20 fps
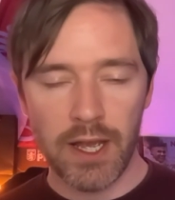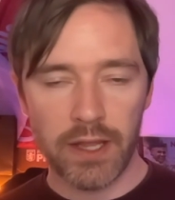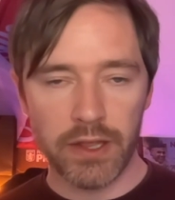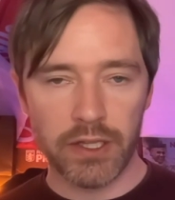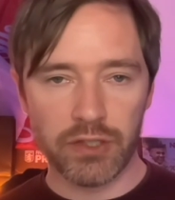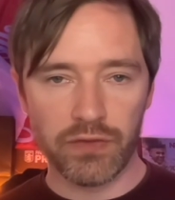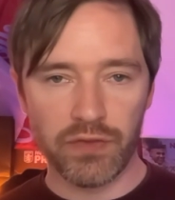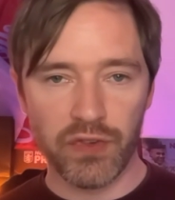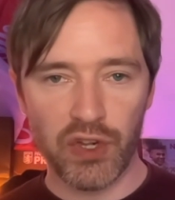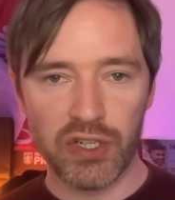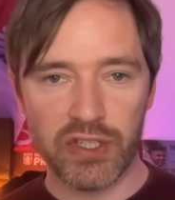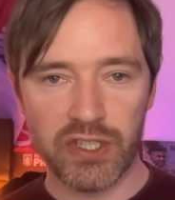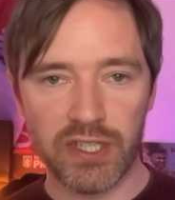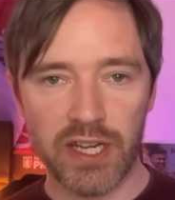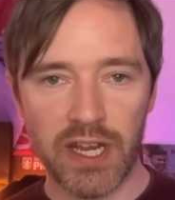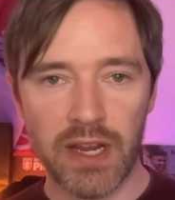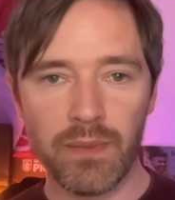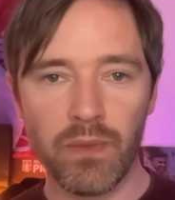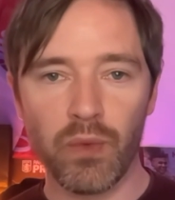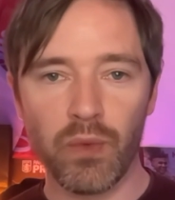This Villa
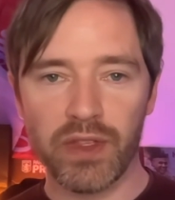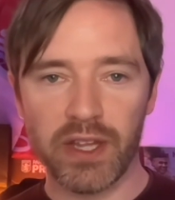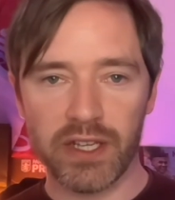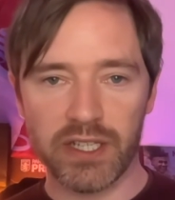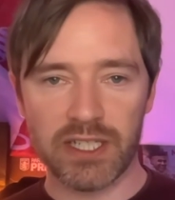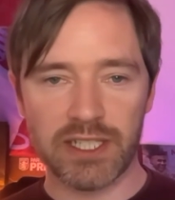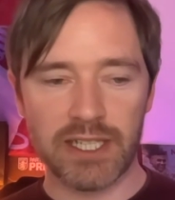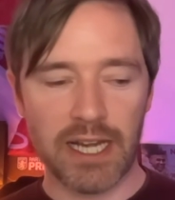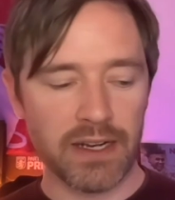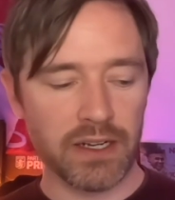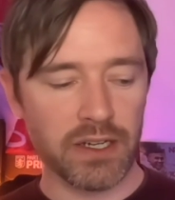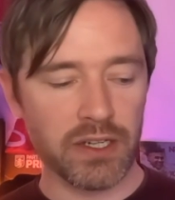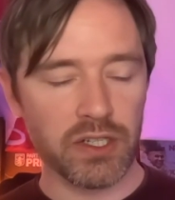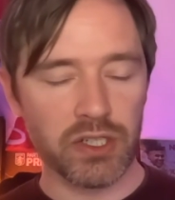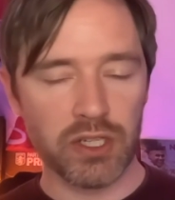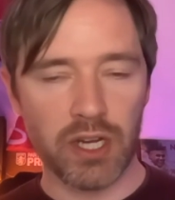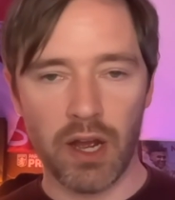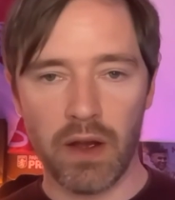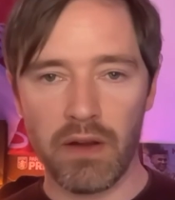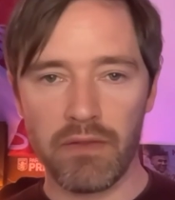team with their standards
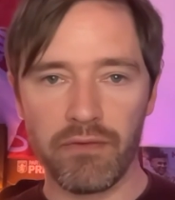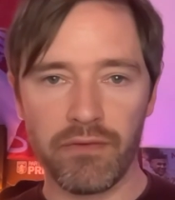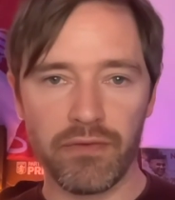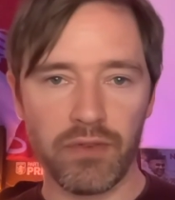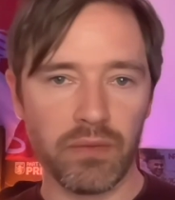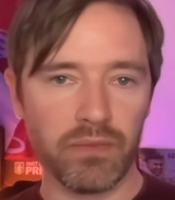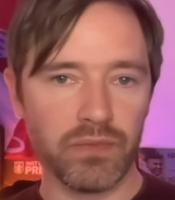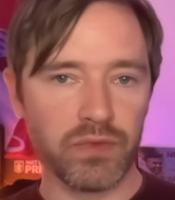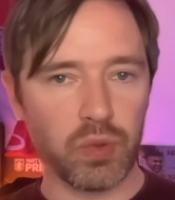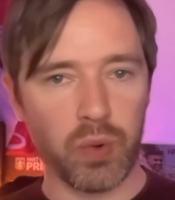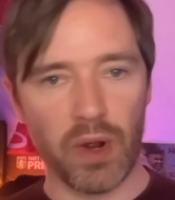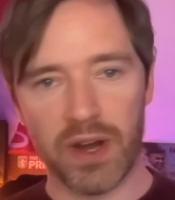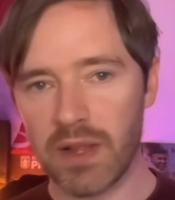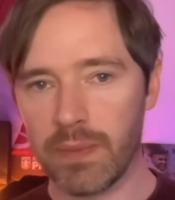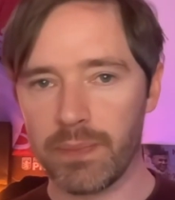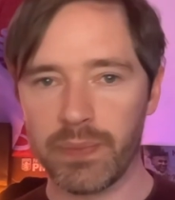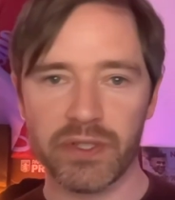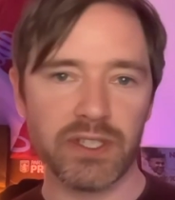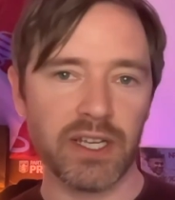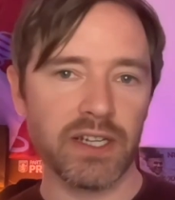going from
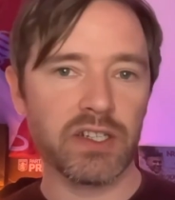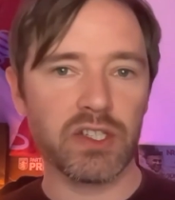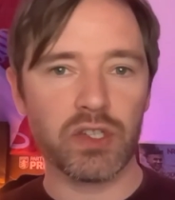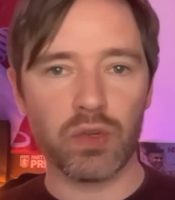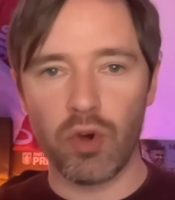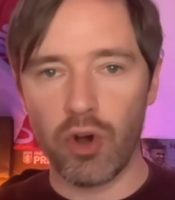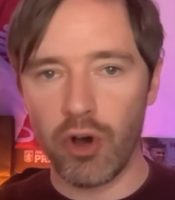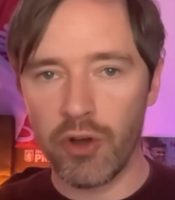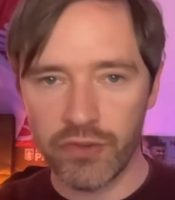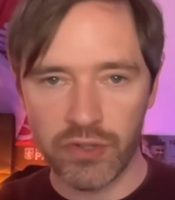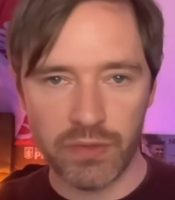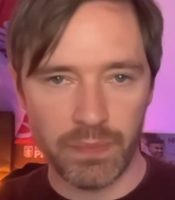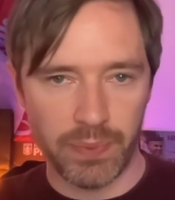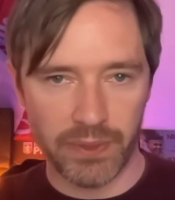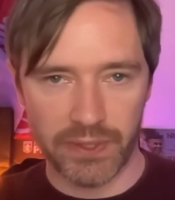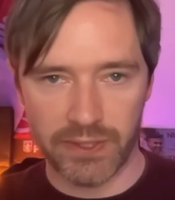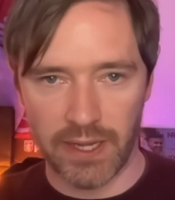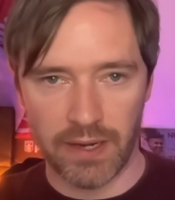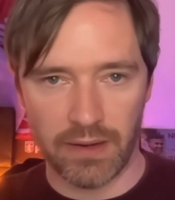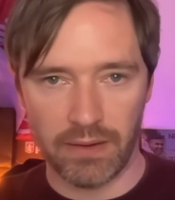20% to
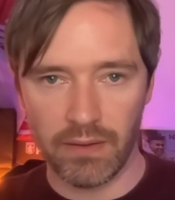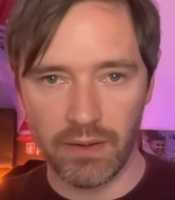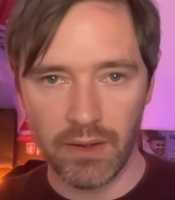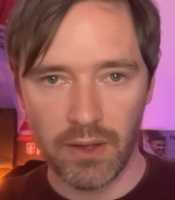100%.